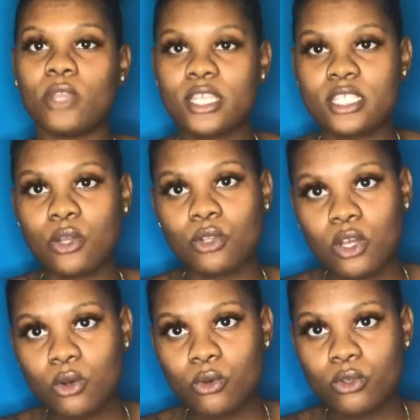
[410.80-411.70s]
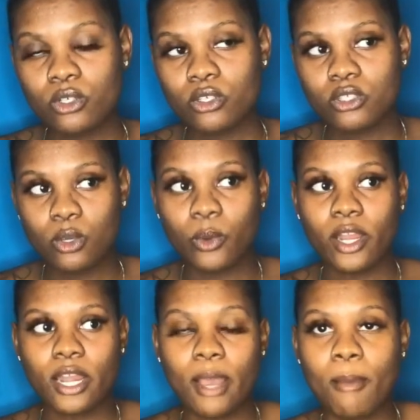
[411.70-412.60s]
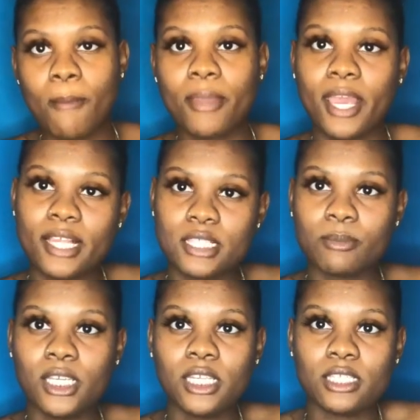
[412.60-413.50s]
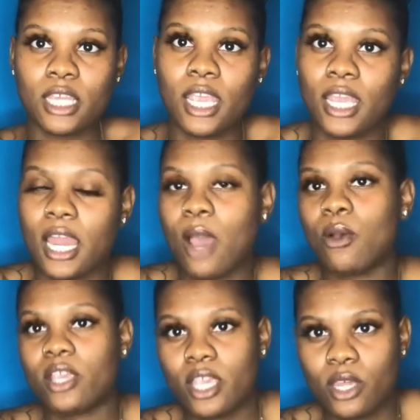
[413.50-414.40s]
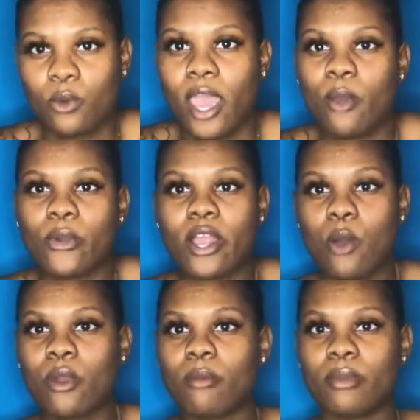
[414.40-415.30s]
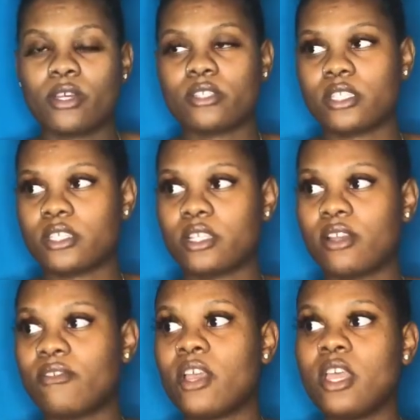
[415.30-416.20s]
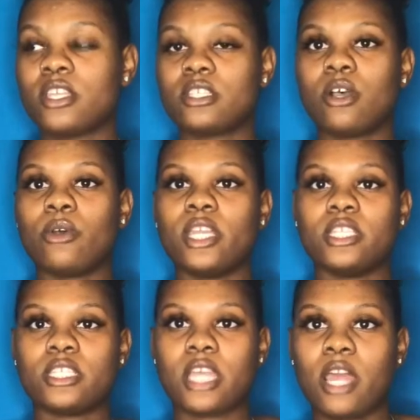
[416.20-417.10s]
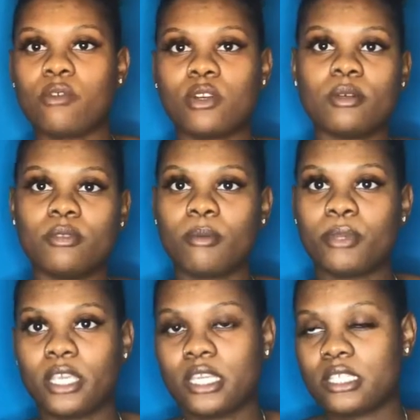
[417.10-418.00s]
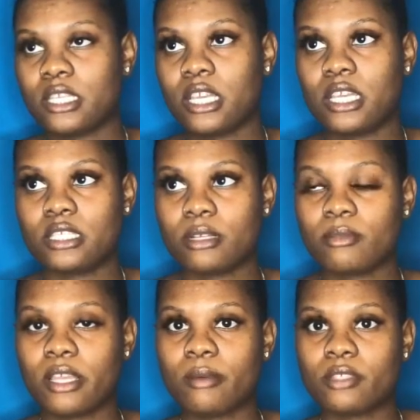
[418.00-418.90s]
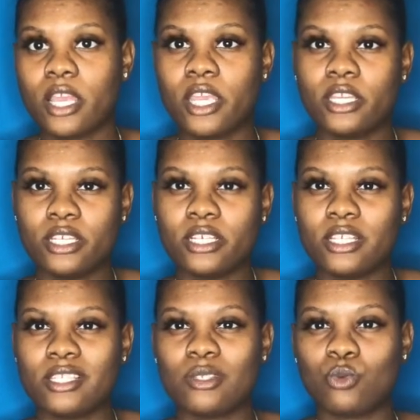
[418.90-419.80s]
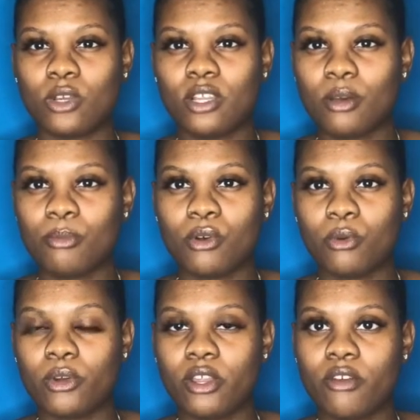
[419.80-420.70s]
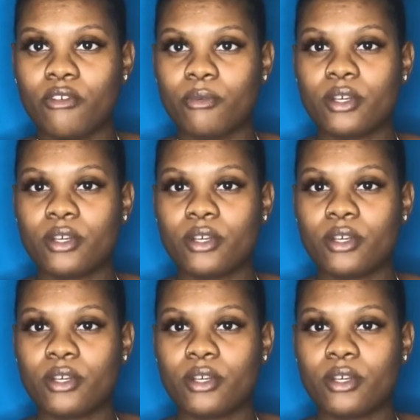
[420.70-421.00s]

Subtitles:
it's so low to where like my pants meet, and again at work I wear belts and stuff, so it just kind of rubs up against it, and sometimes it does swell up or whatever